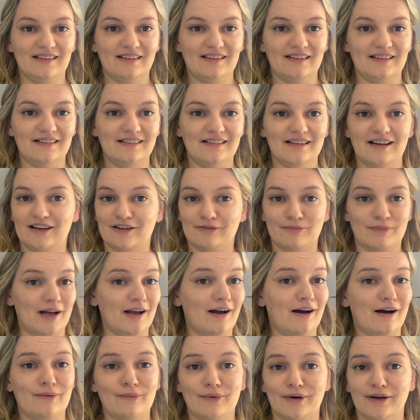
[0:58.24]
none of my
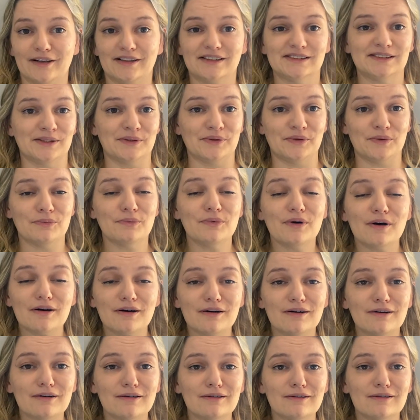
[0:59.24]
artwork is on the
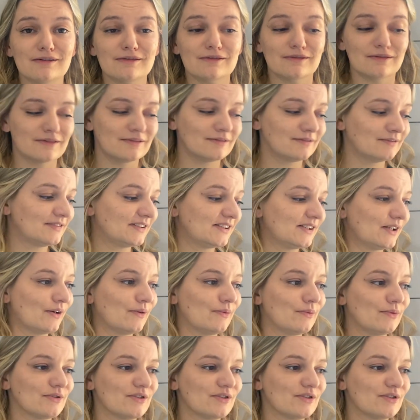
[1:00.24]
wall, so we'll